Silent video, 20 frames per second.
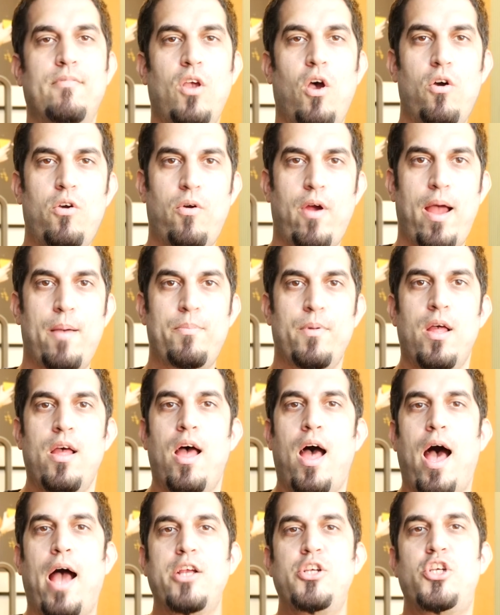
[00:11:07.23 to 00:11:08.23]
Oh crap.
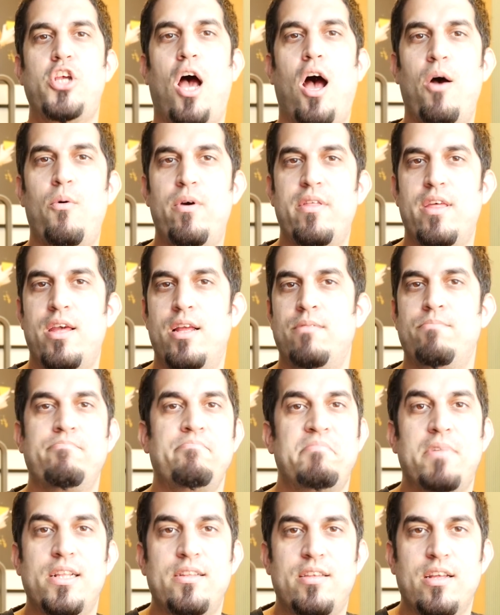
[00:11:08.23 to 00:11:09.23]
I shot with it
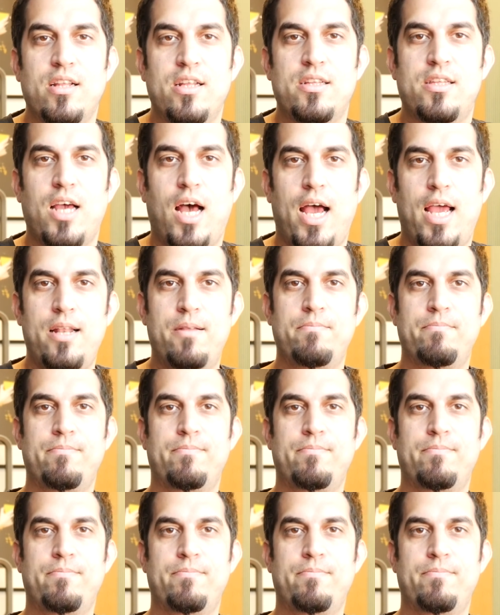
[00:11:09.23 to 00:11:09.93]
until it died.